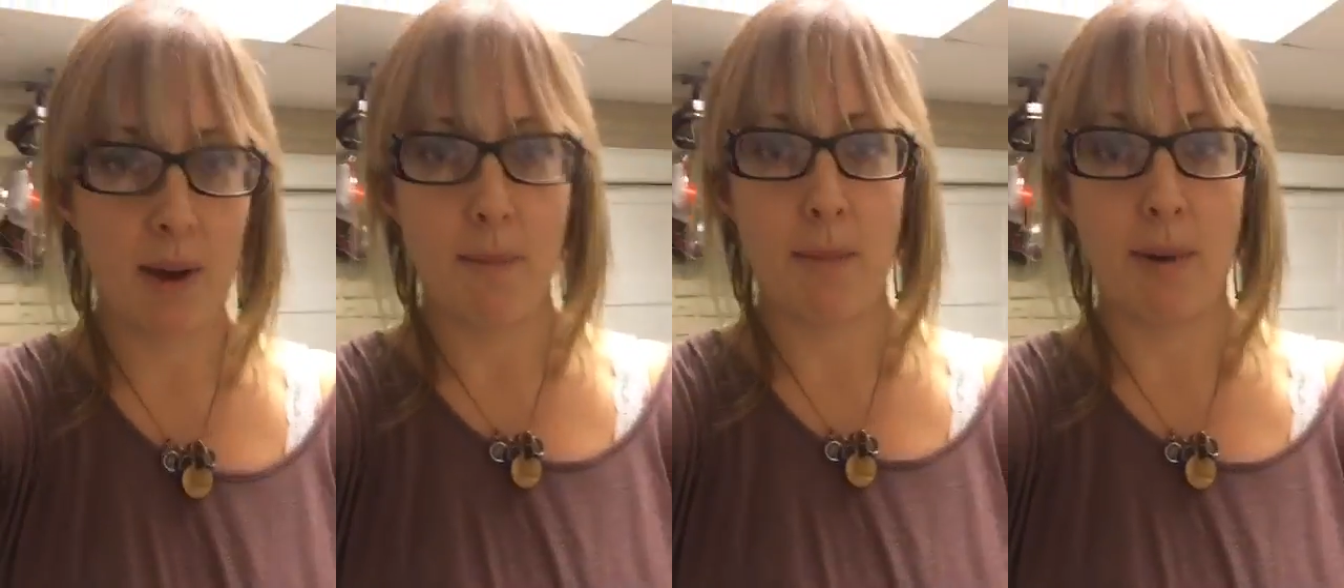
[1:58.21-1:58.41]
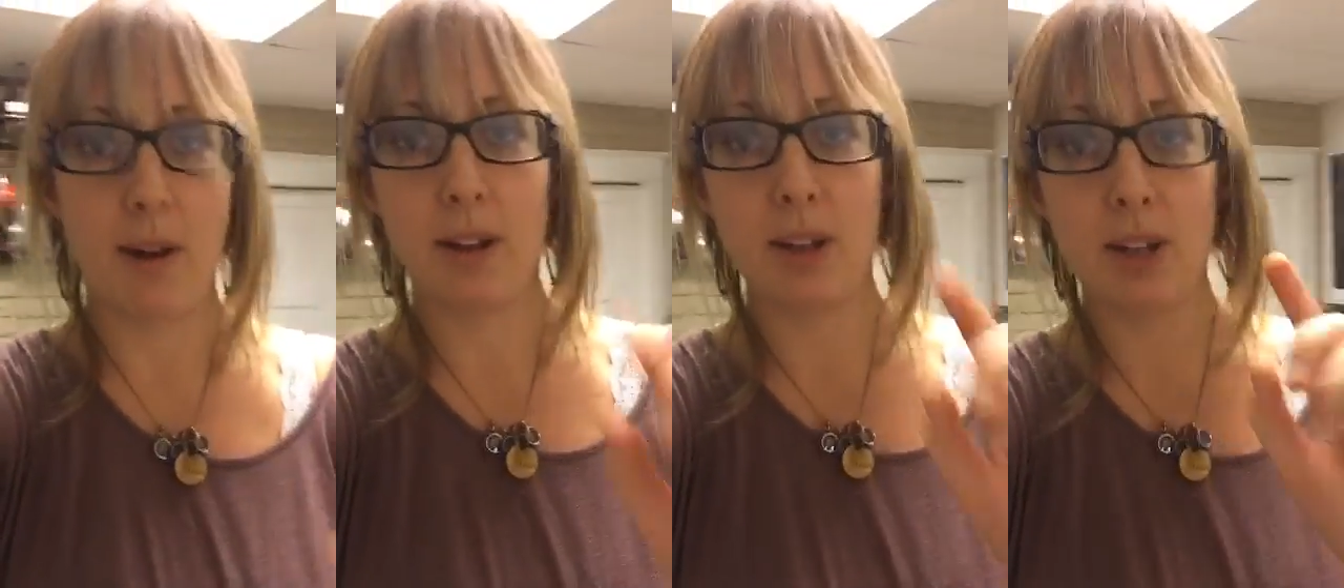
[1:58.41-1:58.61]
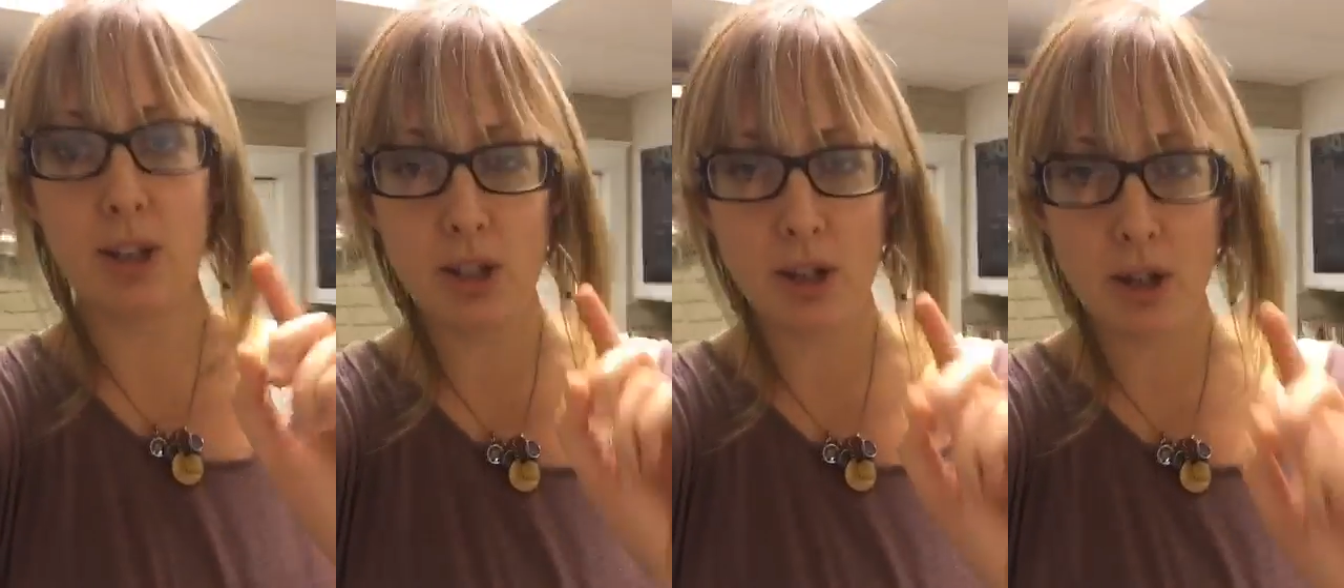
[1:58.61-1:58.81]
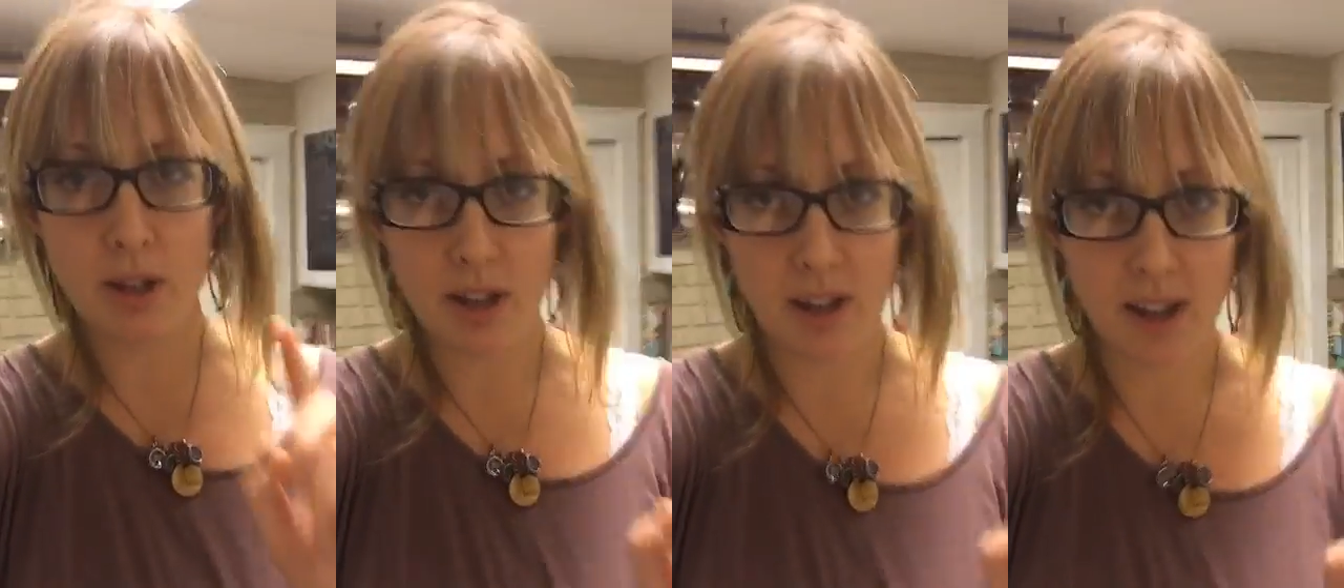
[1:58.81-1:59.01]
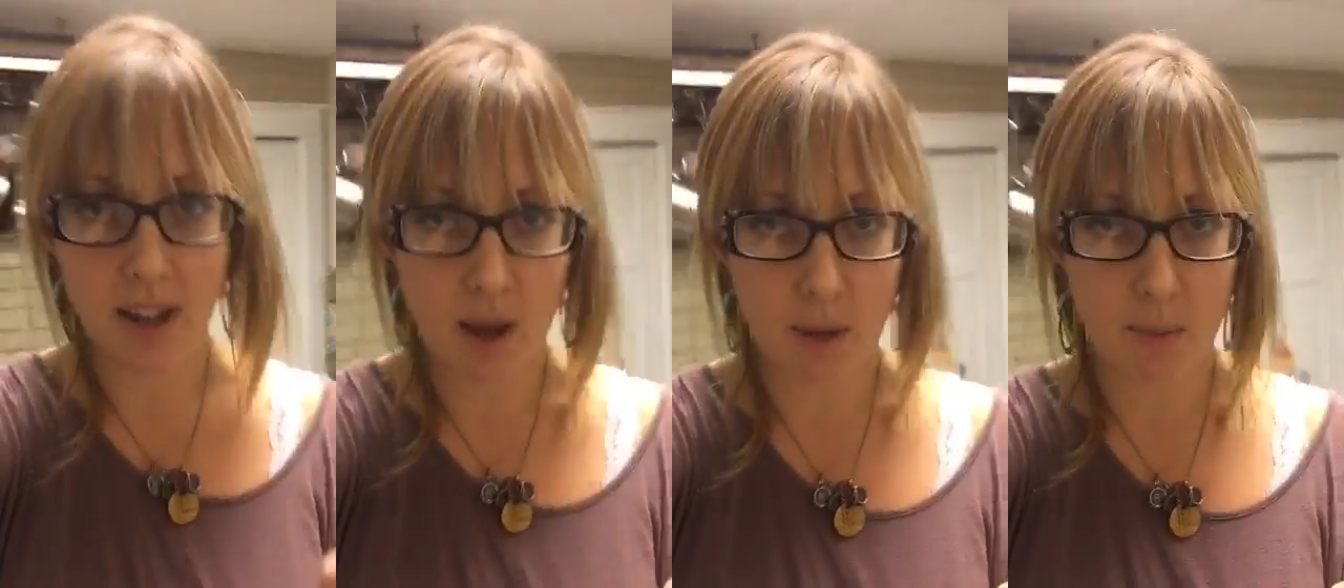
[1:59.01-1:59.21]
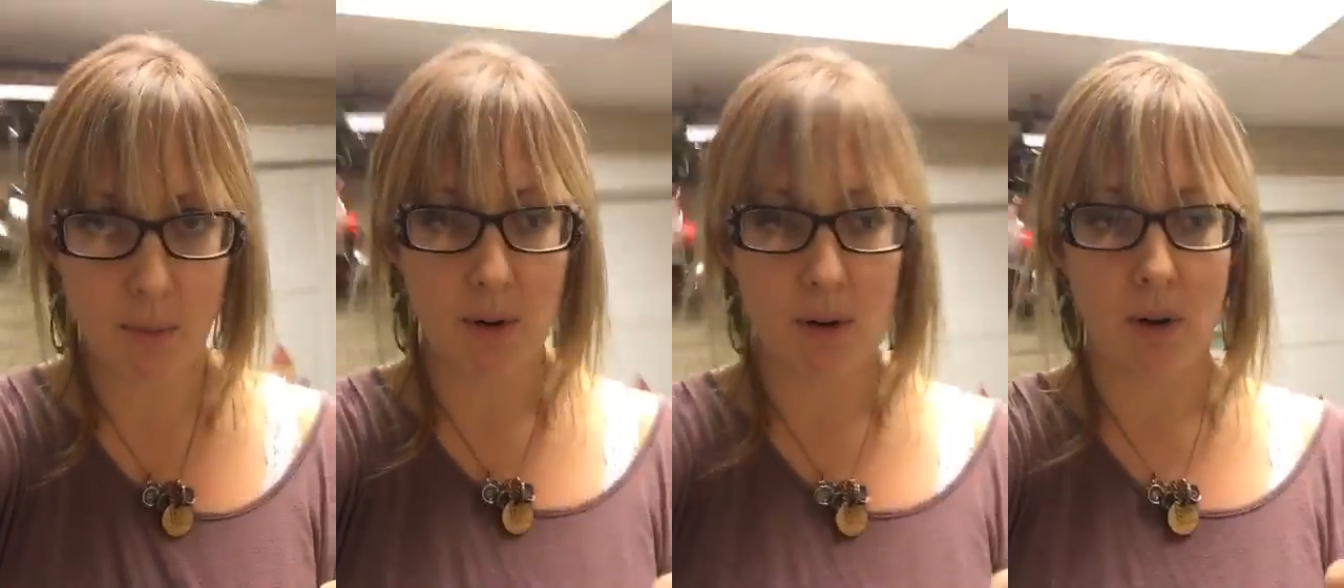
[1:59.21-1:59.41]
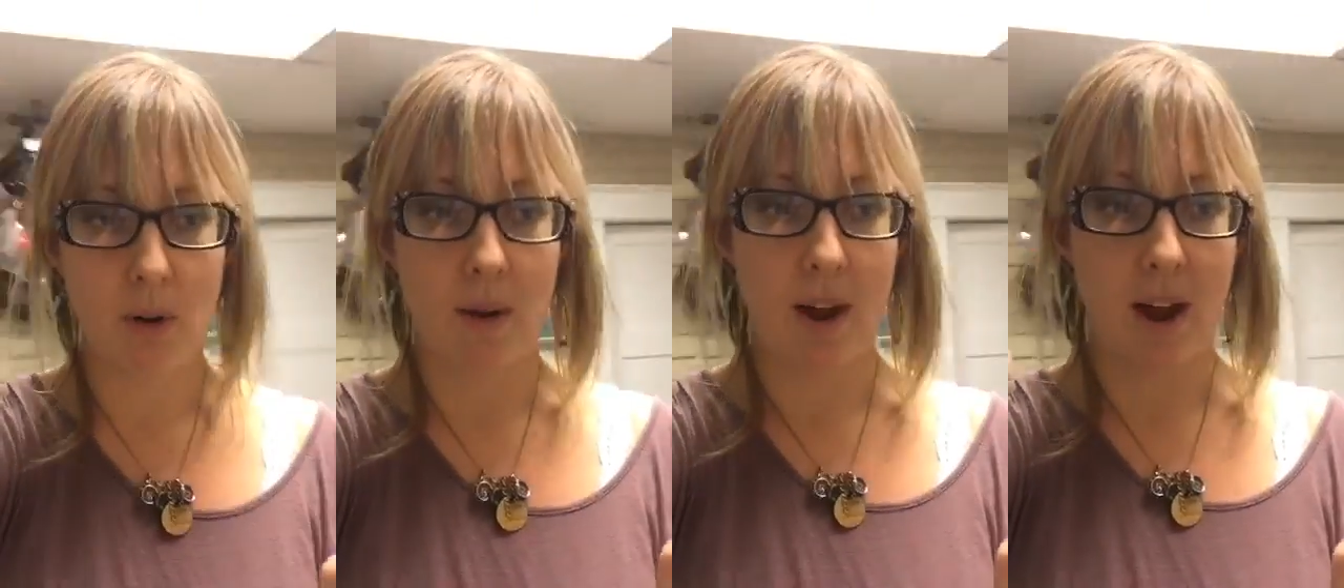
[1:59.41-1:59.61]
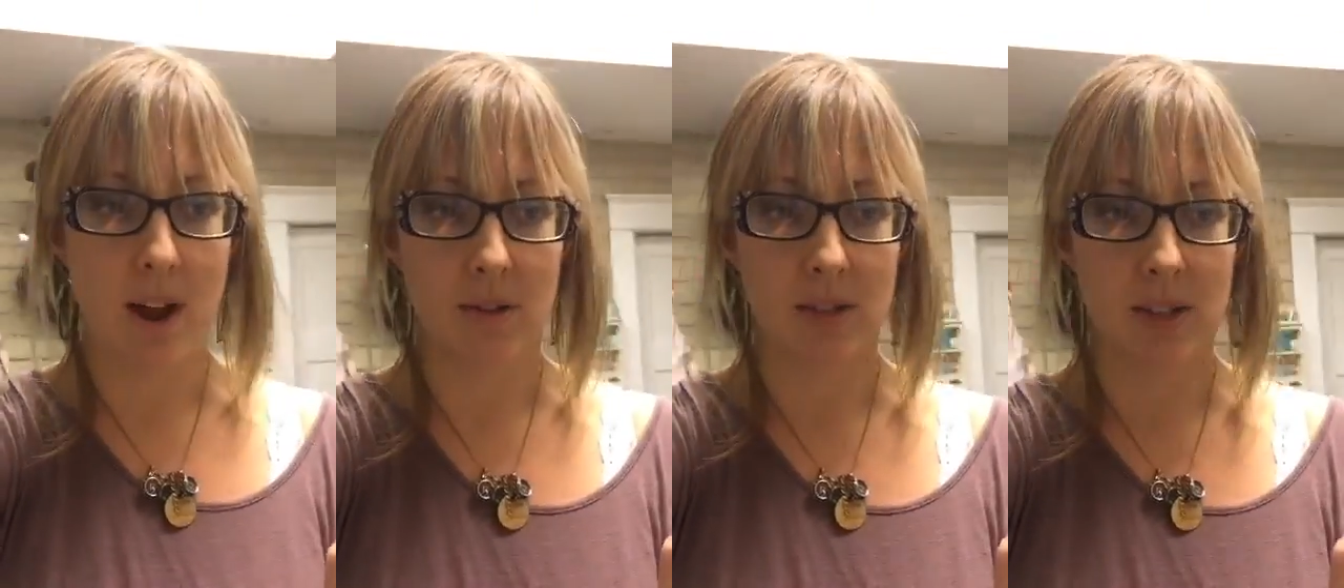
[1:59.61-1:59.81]
But I'm going to turn the camera
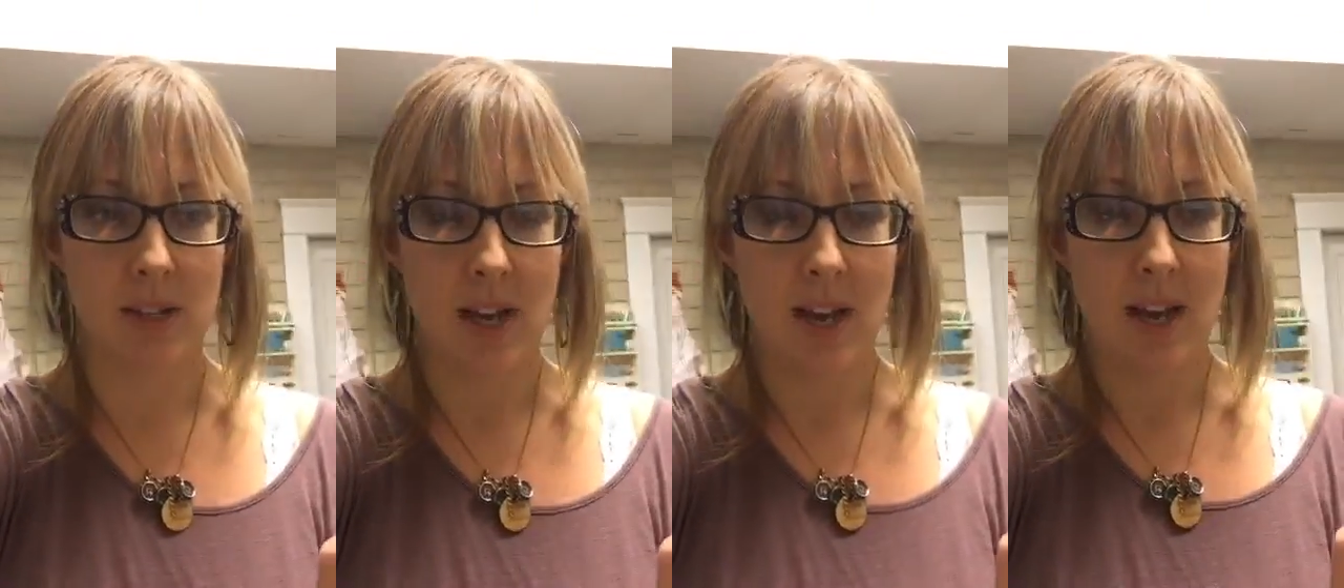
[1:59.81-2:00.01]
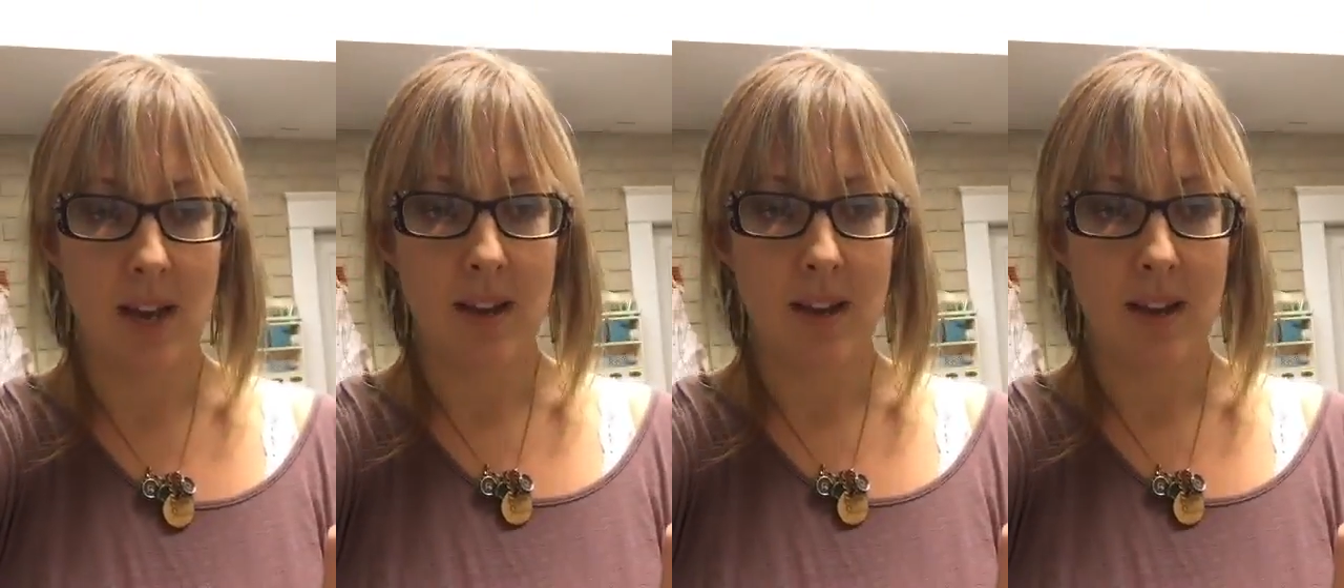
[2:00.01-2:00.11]
around